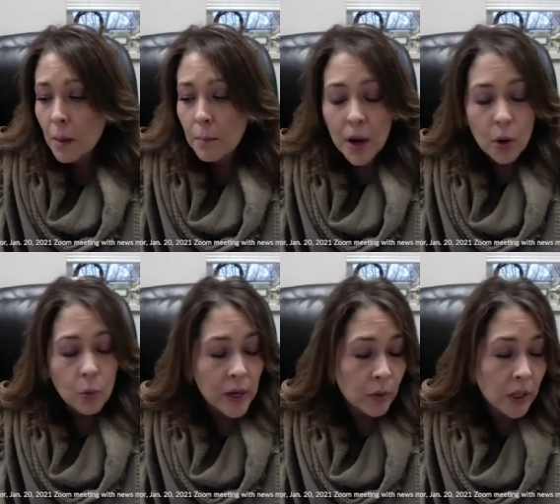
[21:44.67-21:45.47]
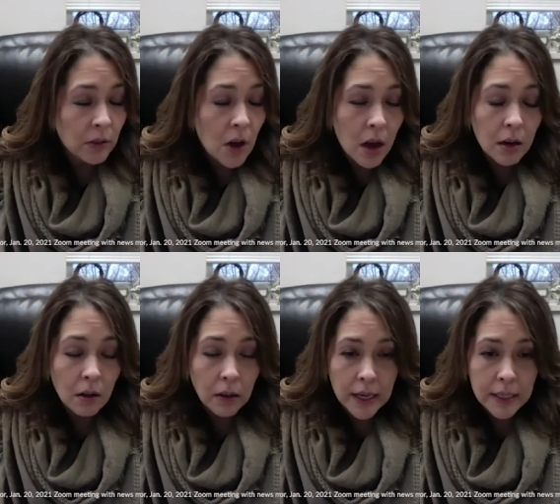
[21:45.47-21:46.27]
but we will not
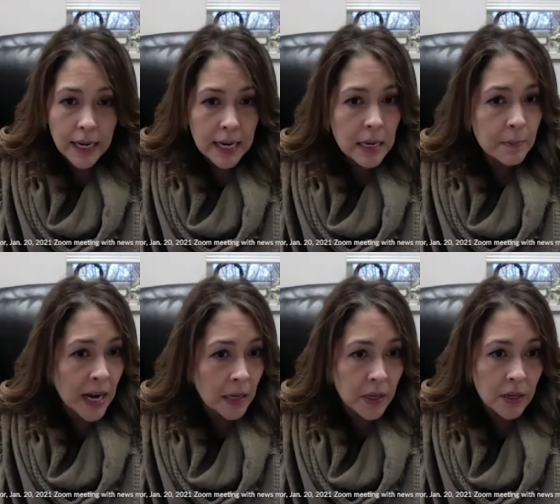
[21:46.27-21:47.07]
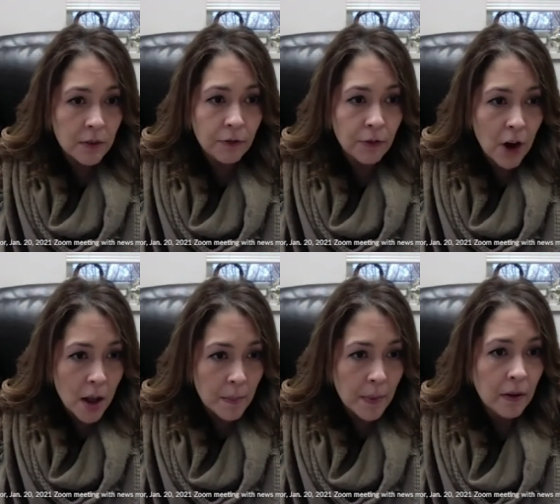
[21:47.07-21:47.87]
collect any payment
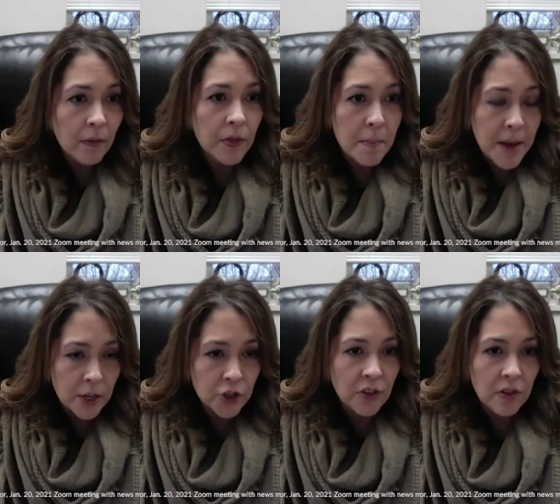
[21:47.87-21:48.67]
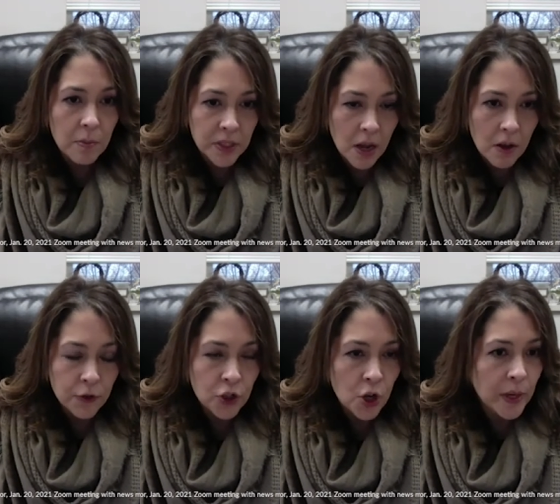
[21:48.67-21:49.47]
from the patient
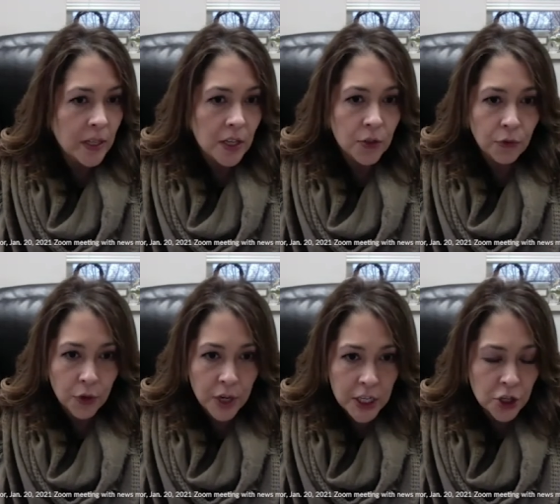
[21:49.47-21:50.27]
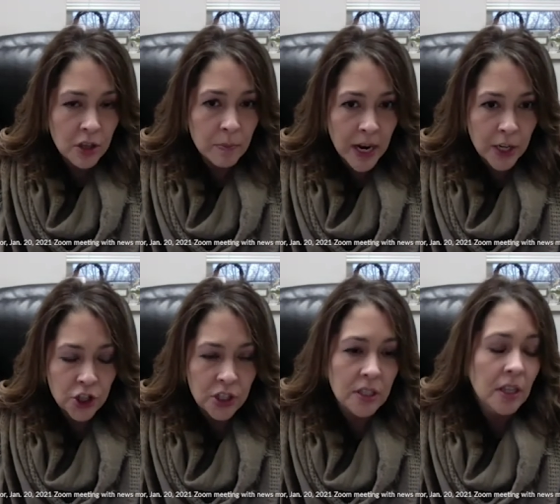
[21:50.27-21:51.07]
themselves. So it is free to the
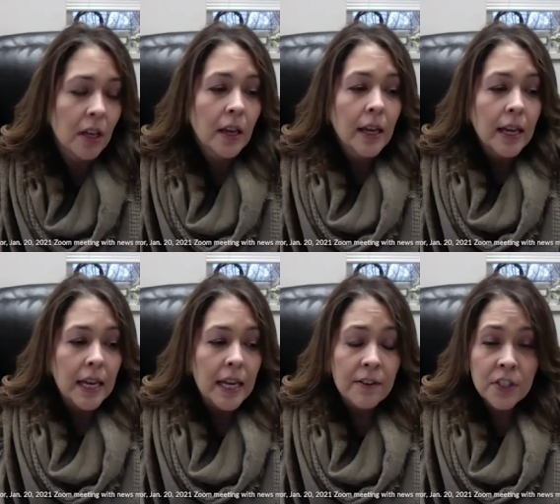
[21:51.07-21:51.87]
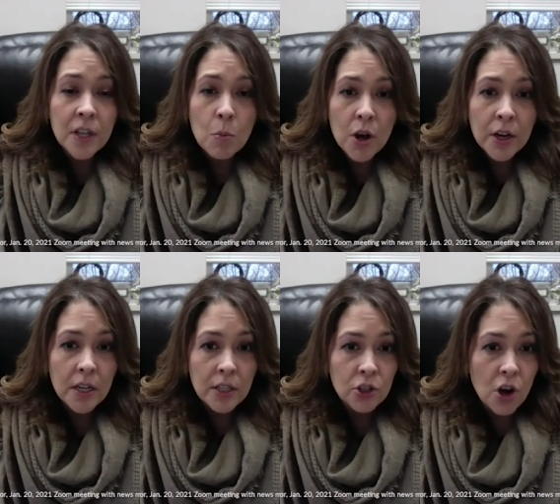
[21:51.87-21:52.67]
patients. If someone
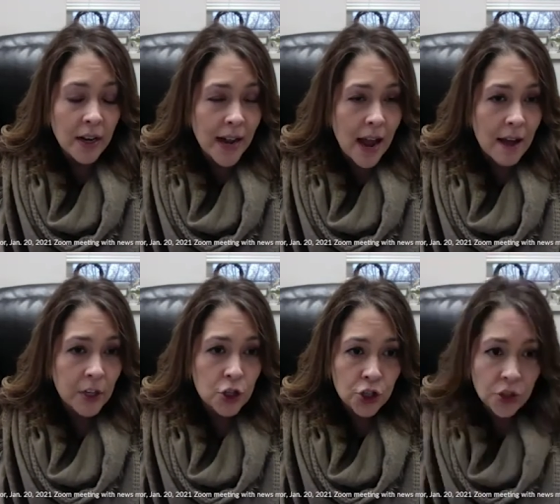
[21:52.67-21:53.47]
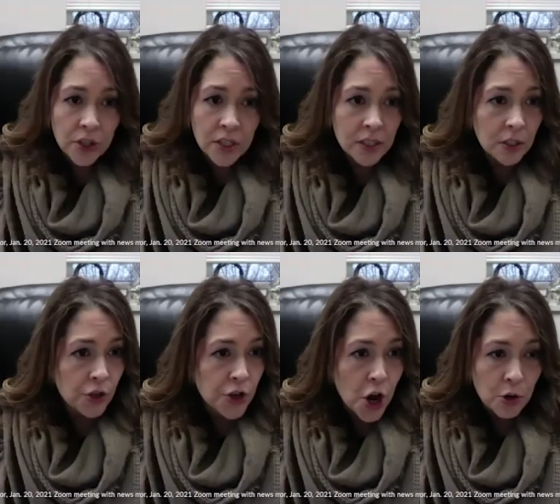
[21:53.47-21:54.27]
does not have insurance,
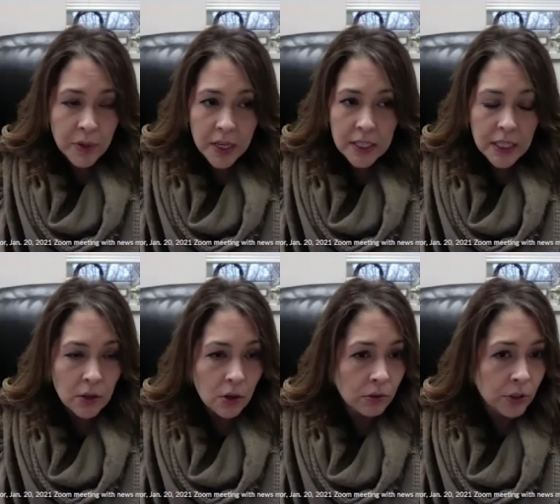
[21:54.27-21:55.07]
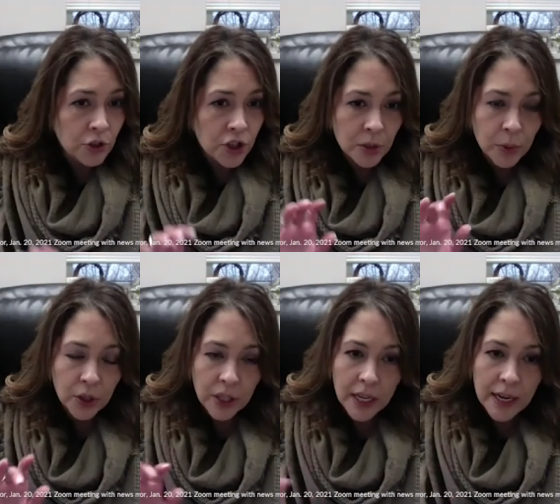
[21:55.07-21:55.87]
no big deal. You just
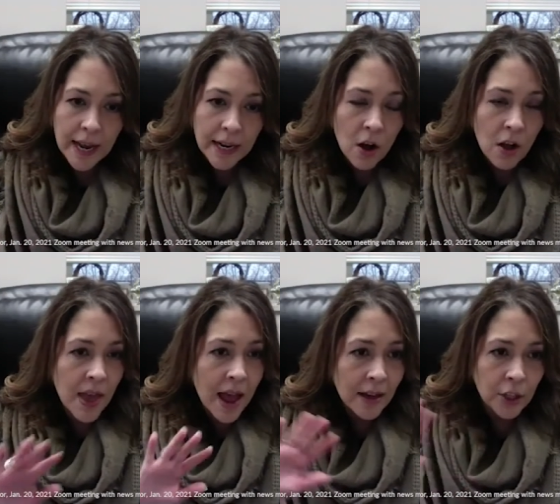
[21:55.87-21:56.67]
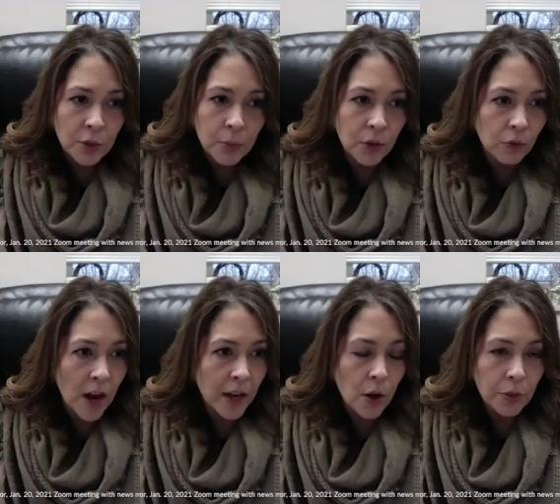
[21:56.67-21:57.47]
put N A on that and you move
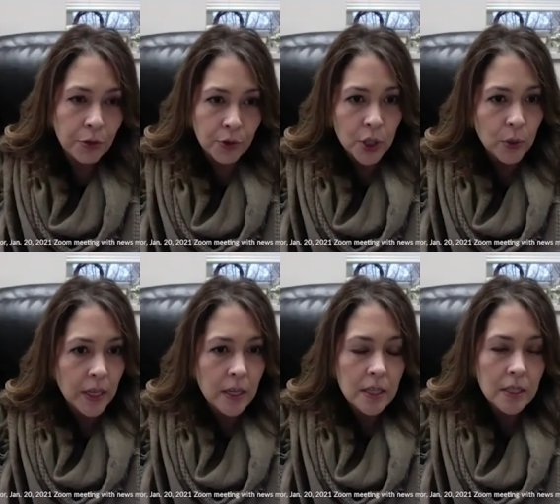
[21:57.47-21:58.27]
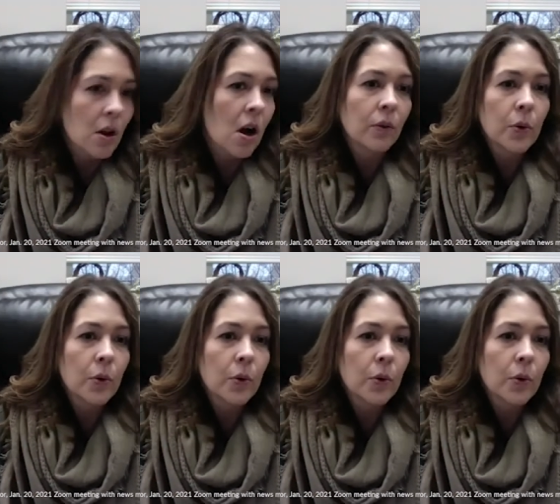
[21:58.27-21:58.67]
right on through. It is not